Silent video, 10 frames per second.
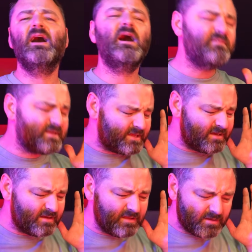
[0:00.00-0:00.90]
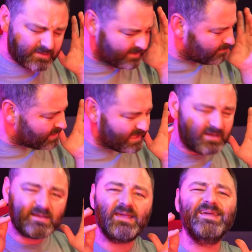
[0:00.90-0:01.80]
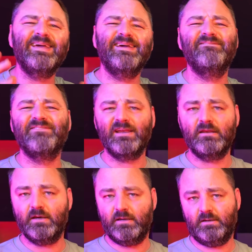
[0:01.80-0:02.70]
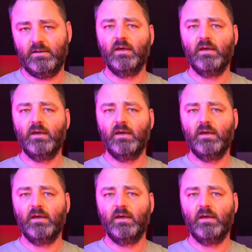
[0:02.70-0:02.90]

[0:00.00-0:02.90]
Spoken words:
I skip leg day every day.